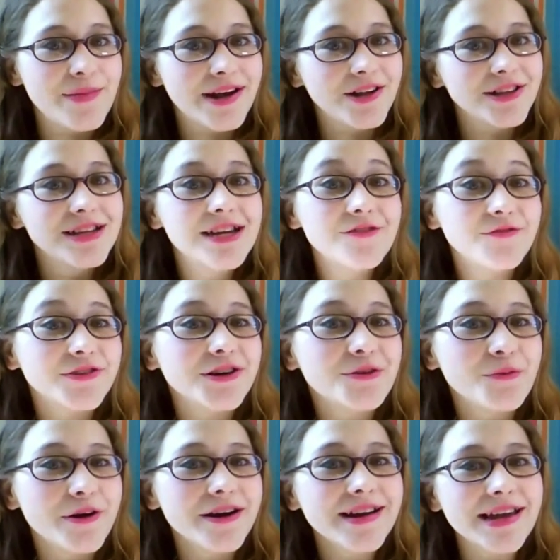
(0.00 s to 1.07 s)
Medal for her
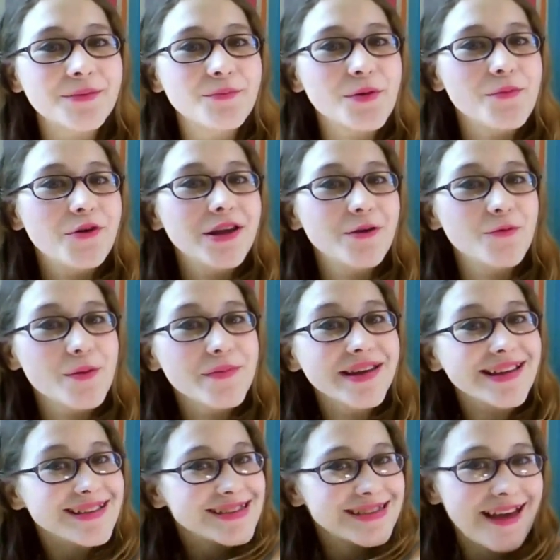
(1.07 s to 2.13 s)
work in promoting
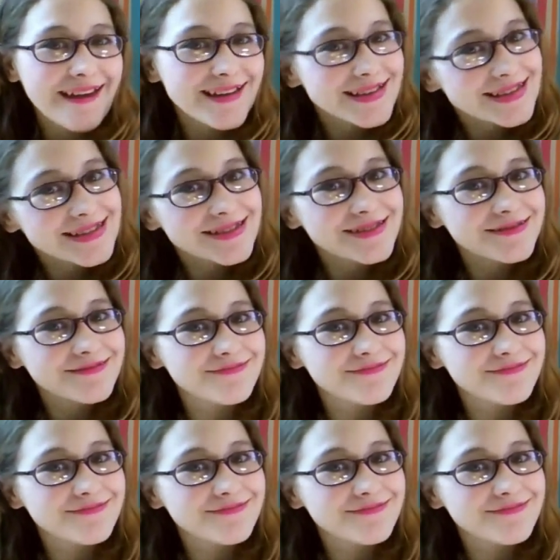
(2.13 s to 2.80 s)
women in science.